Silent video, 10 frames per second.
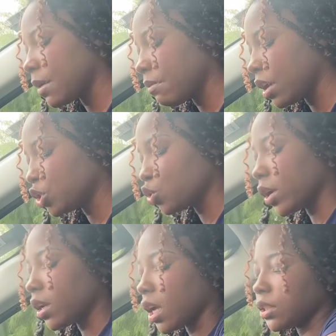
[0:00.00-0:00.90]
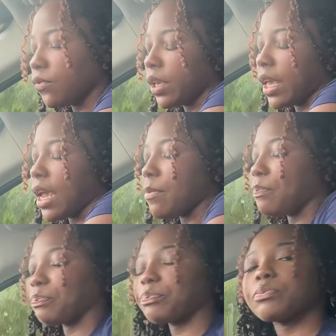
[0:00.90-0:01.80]
made sure not to forget
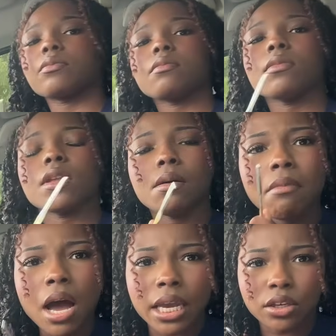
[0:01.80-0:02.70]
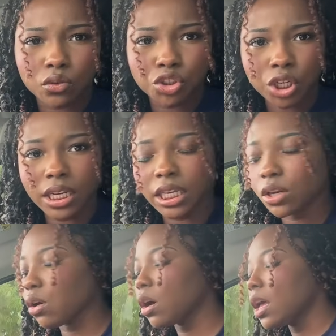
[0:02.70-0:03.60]
my crochet
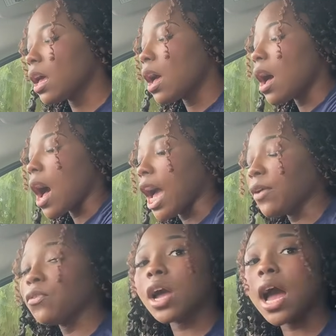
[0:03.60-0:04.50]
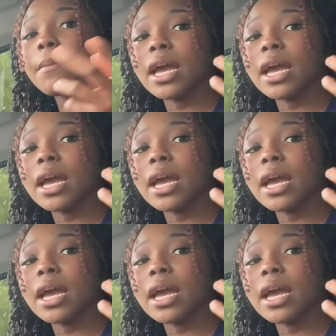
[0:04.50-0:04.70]
needle. I forgot my